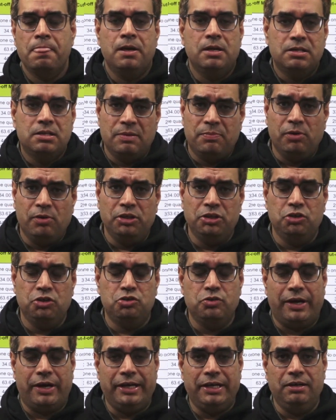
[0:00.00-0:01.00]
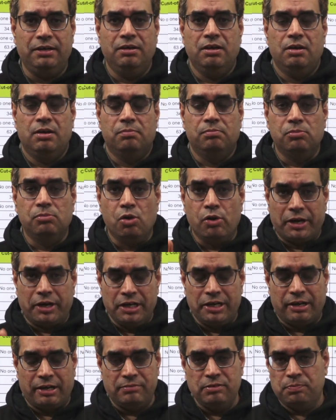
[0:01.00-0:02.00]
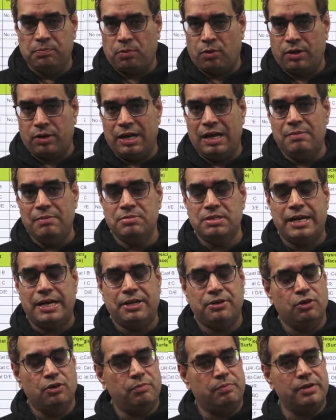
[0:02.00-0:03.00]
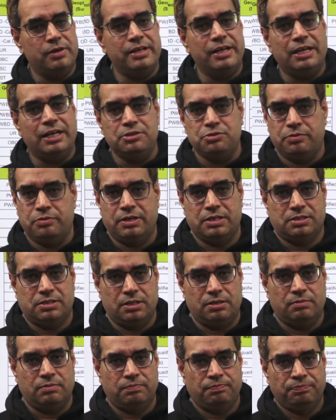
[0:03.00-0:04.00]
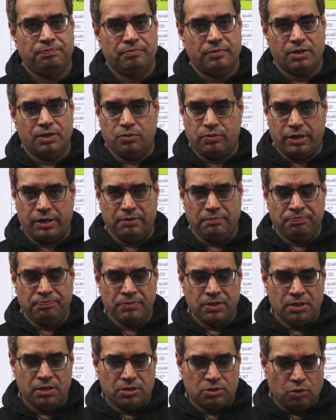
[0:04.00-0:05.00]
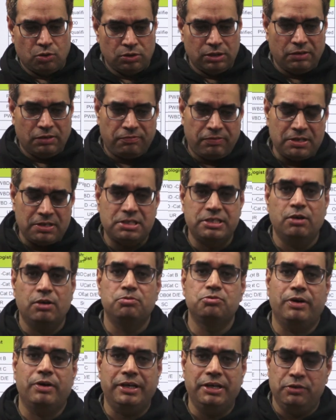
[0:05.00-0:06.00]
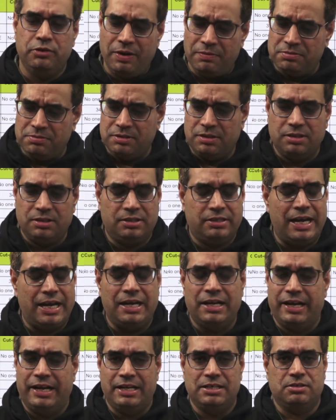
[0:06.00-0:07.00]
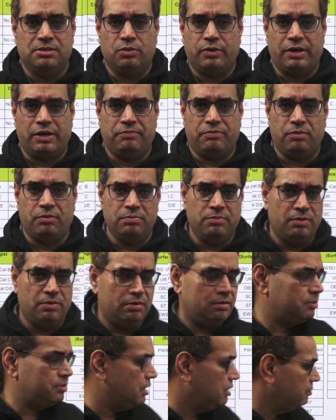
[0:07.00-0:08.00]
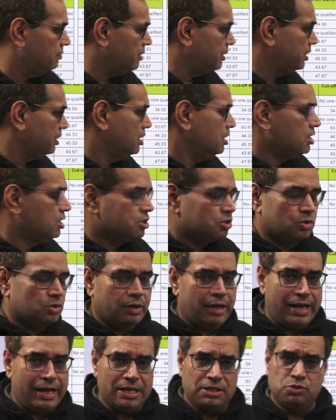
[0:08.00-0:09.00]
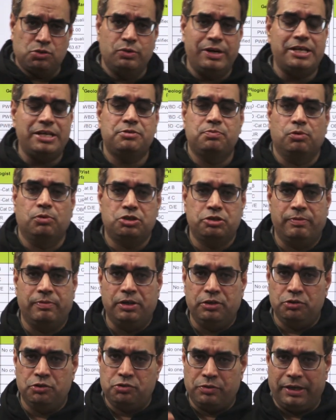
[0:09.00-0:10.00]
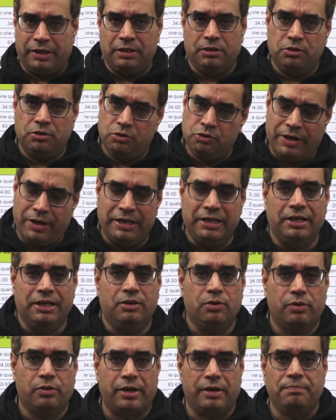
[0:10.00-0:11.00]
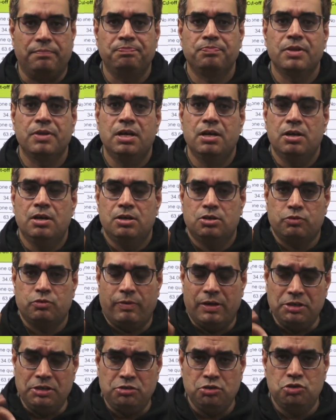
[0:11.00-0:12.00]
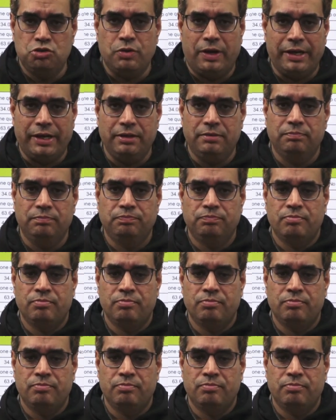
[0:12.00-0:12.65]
suppose you join mock interview programs at your education okay so on the first day of joining you have 10 days okay from uh, january so as soon as possible you join join it okay so once you join